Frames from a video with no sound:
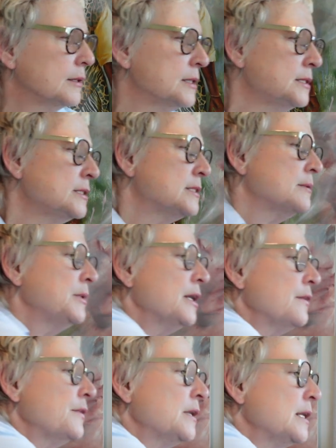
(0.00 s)
this is some
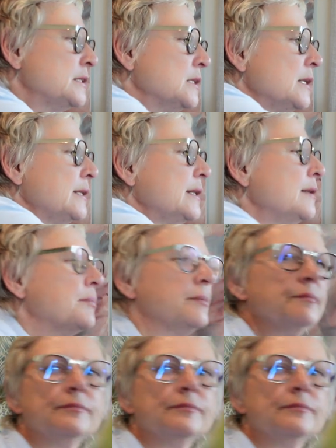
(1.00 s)
yarn that I dyed up